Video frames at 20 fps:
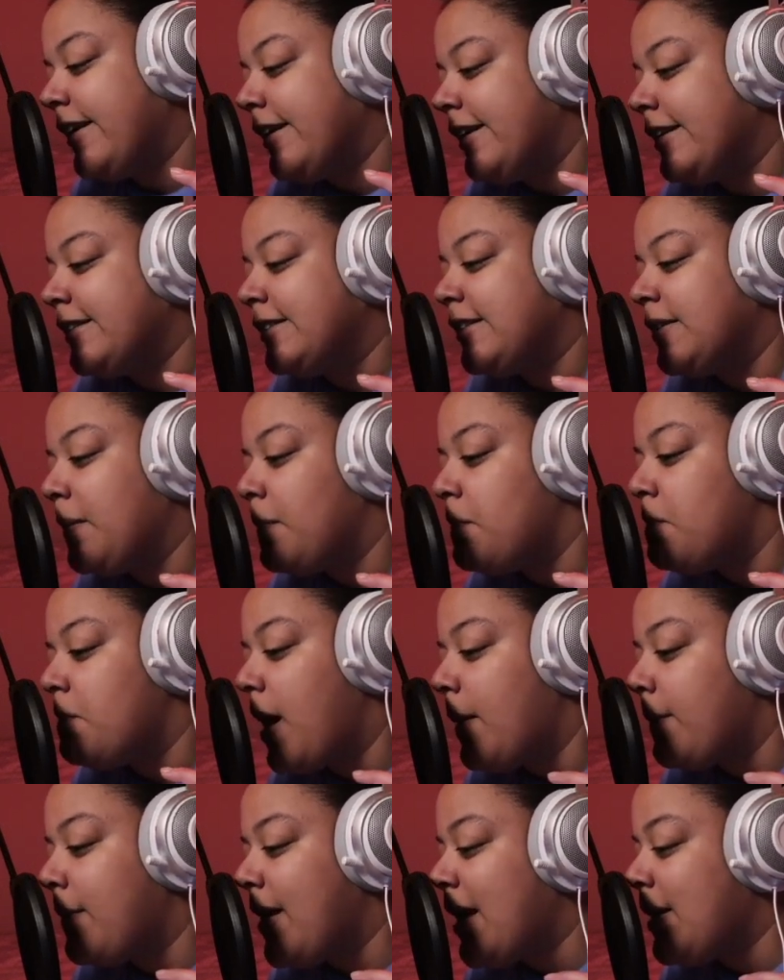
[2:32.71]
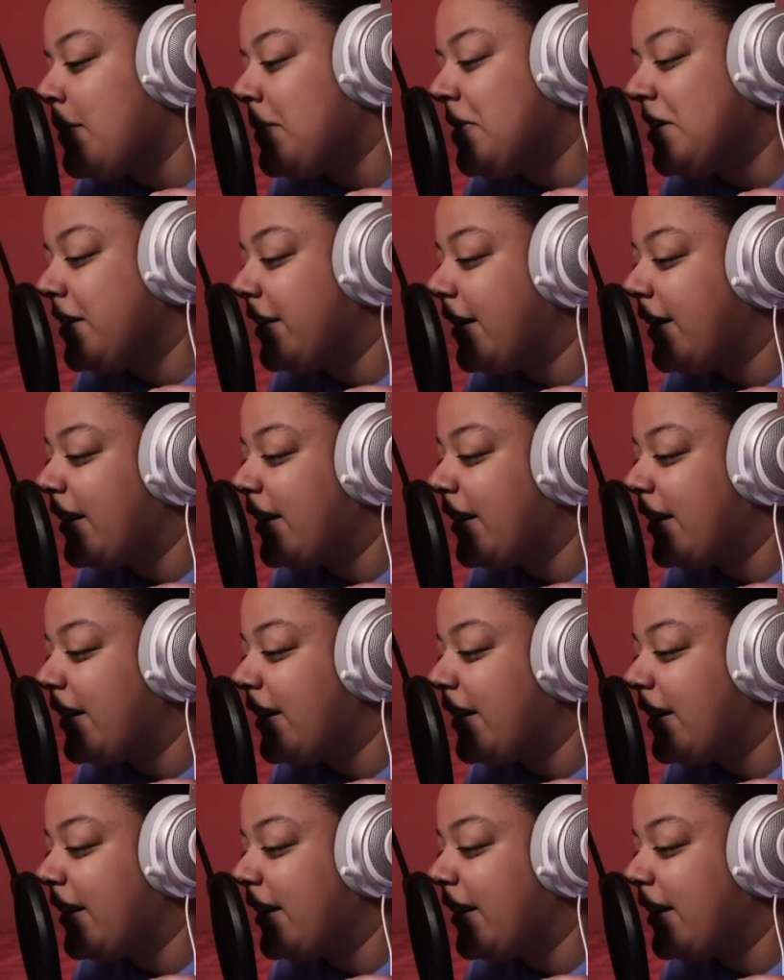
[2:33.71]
is my baby,